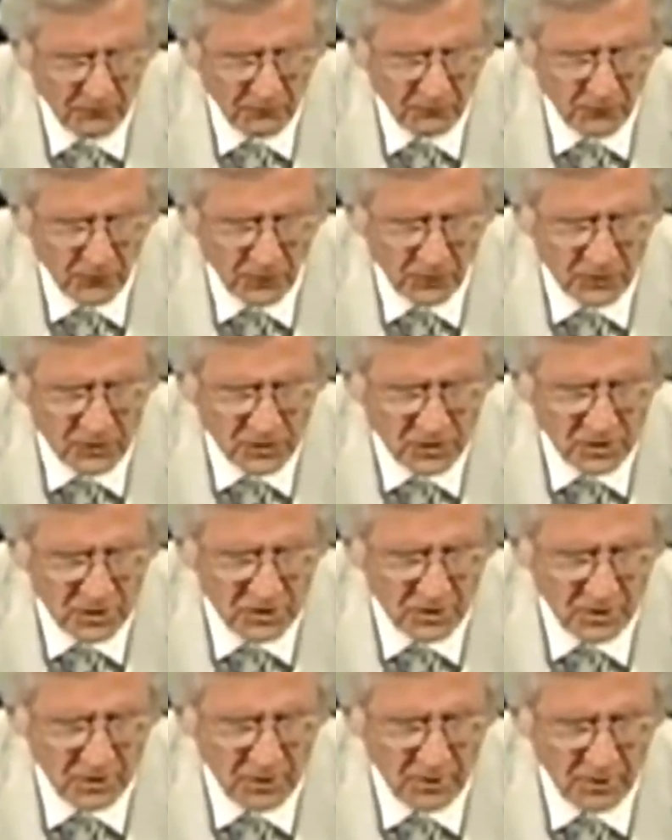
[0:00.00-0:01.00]

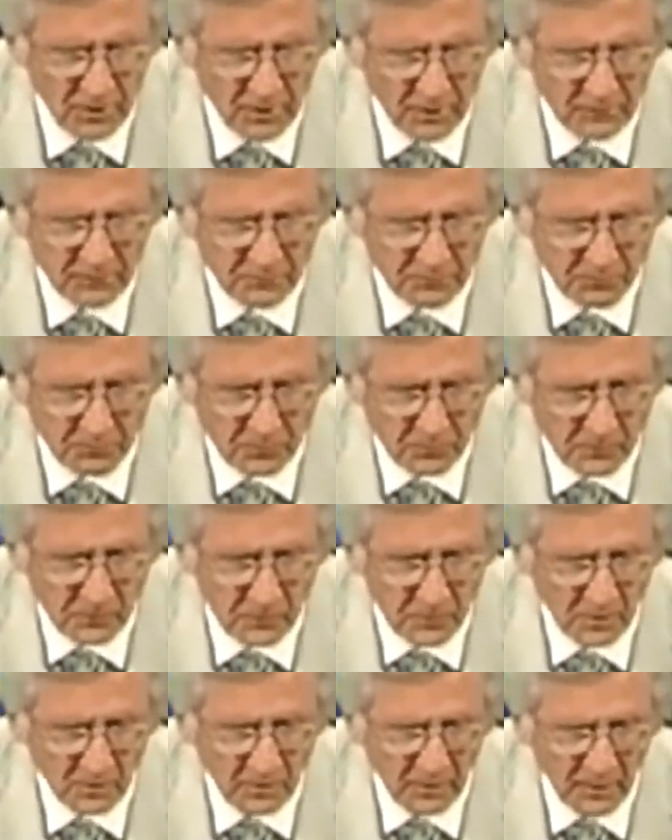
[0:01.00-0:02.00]
verse
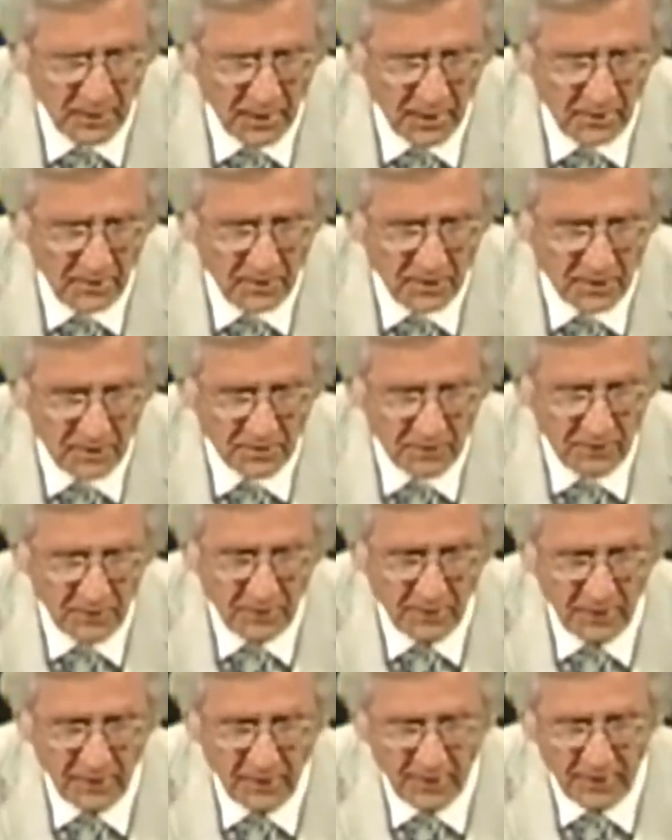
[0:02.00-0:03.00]
8,
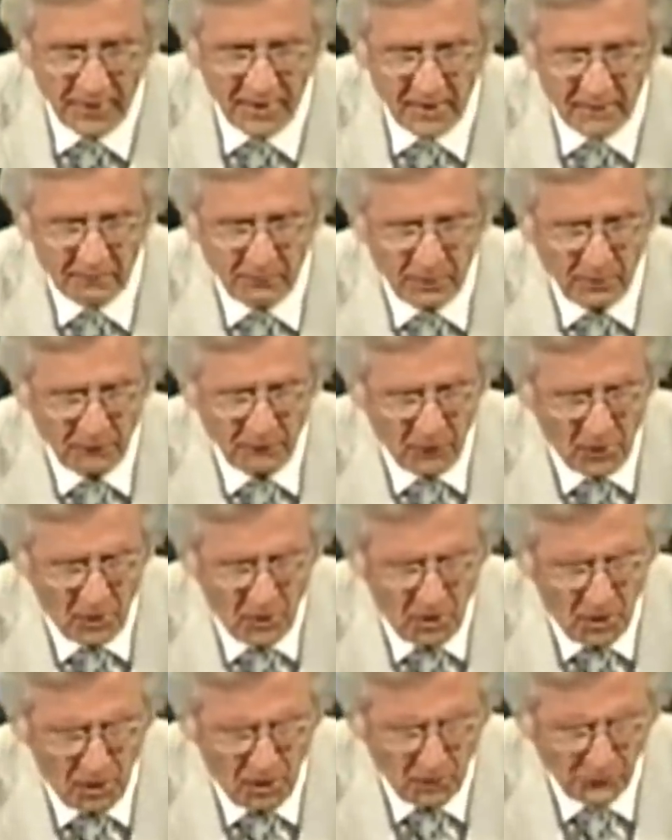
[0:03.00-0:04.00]
and above
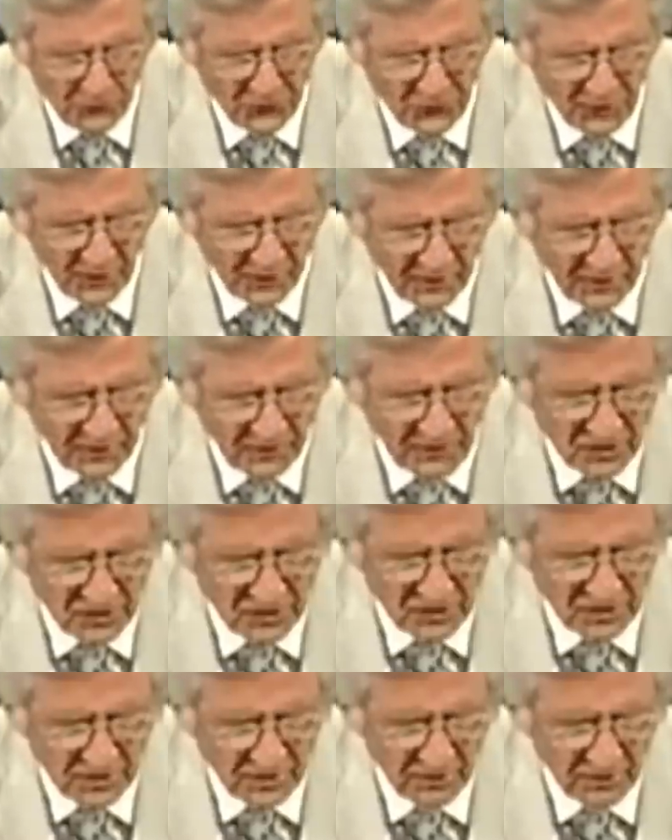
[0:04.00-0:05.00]
all
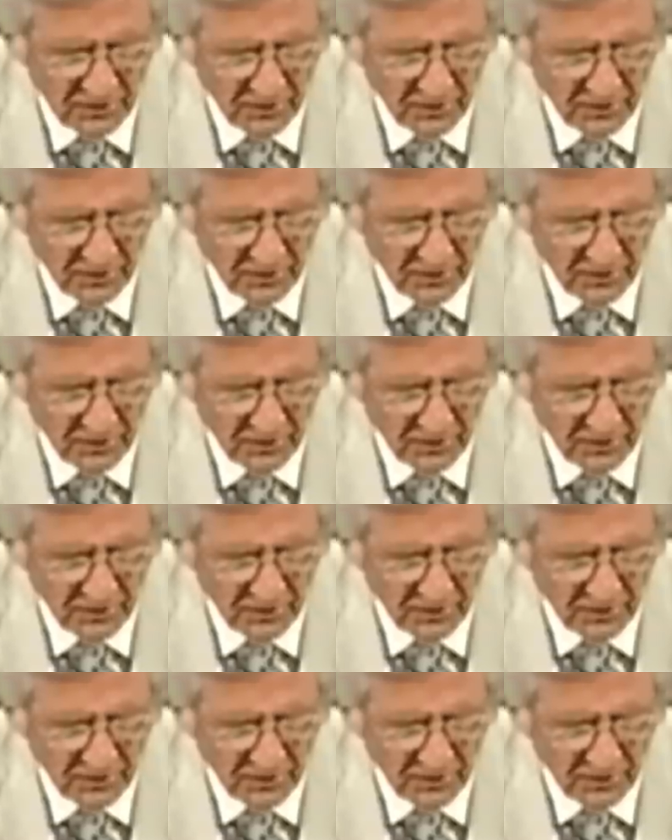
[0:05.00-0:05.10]
things,